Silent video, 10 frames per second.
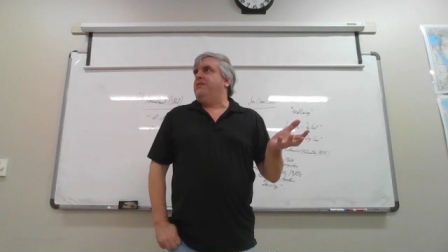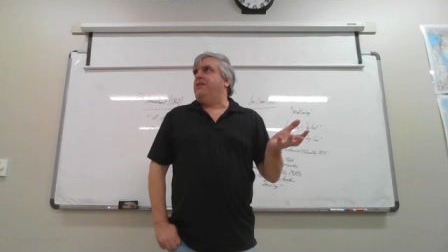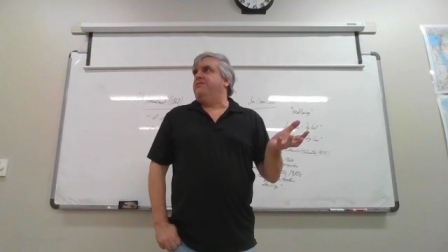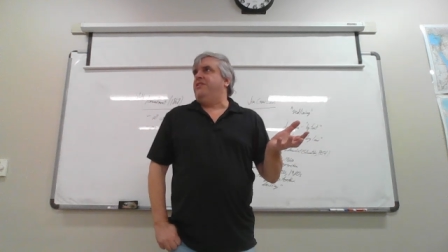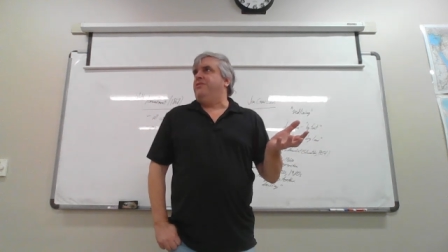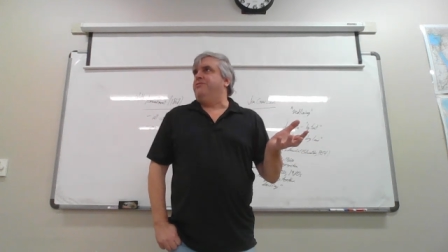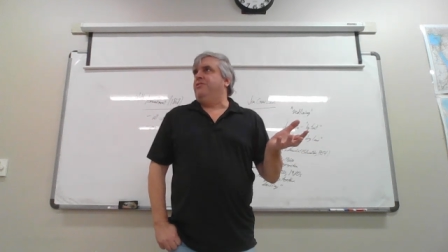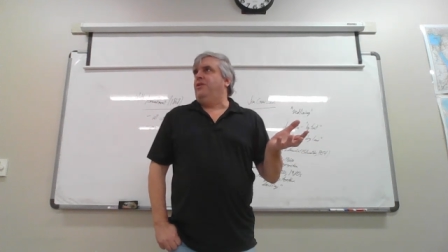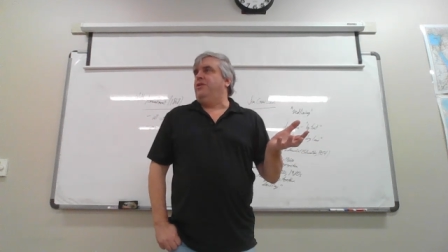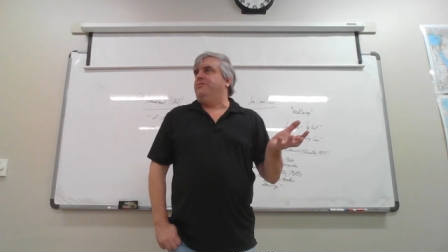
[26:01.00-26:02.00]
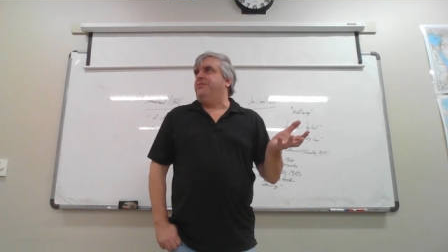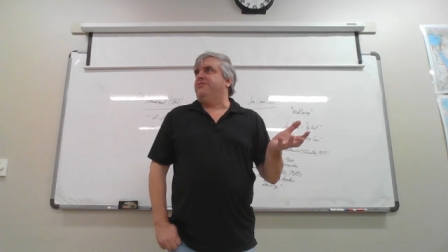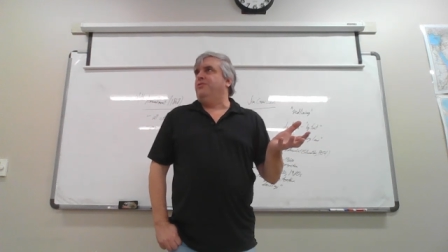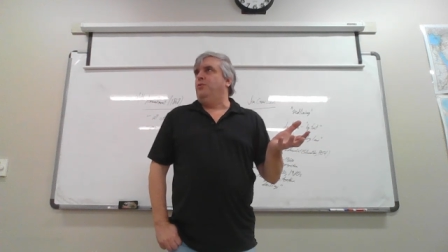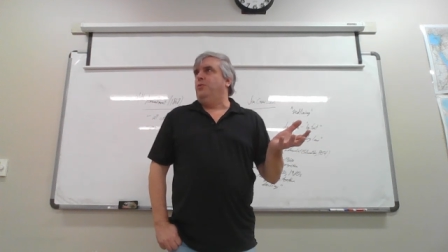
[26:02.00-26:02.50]
you see this a lot of uh,
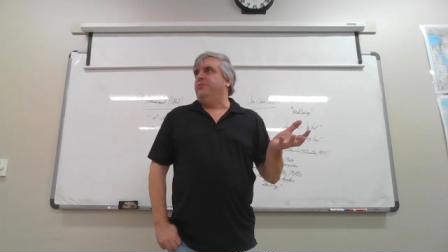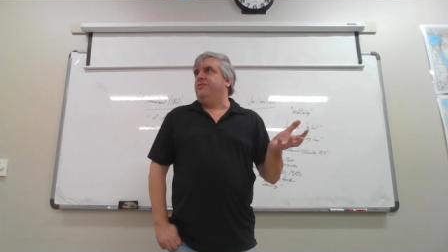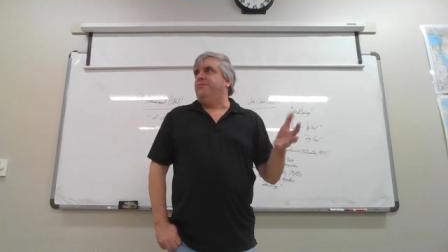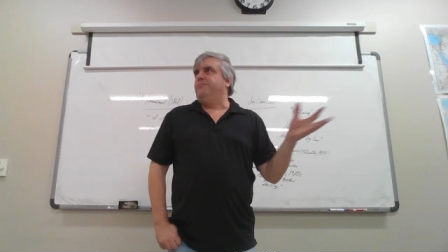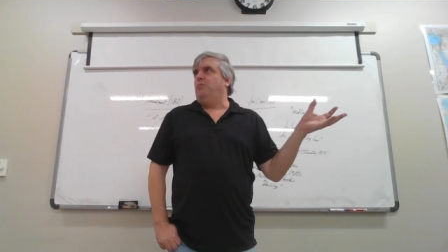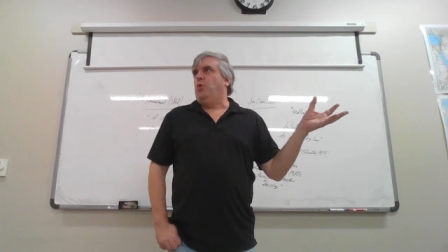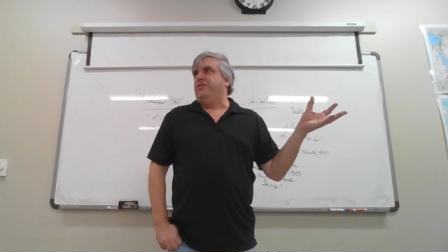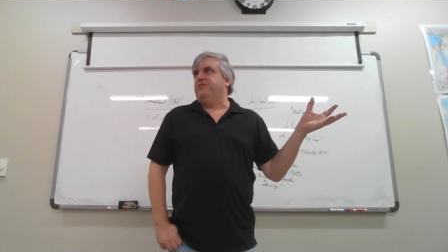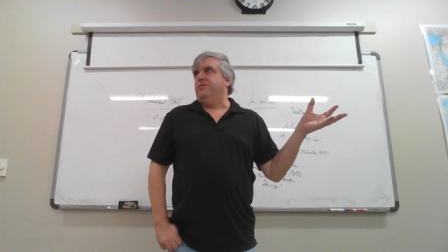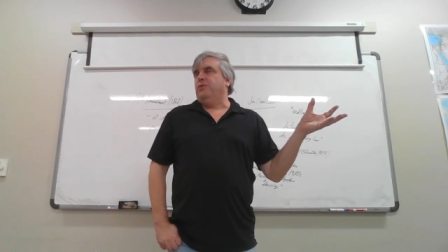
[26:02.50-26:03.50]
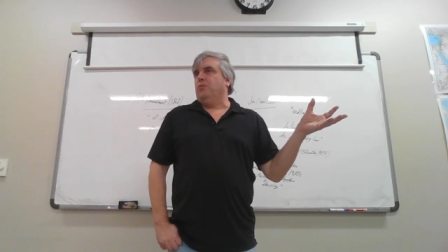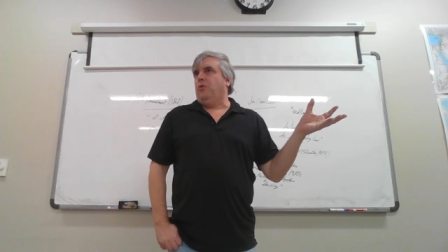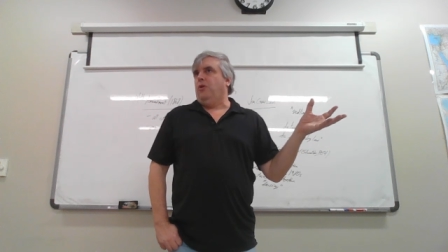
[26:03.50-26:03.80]
schools in West Little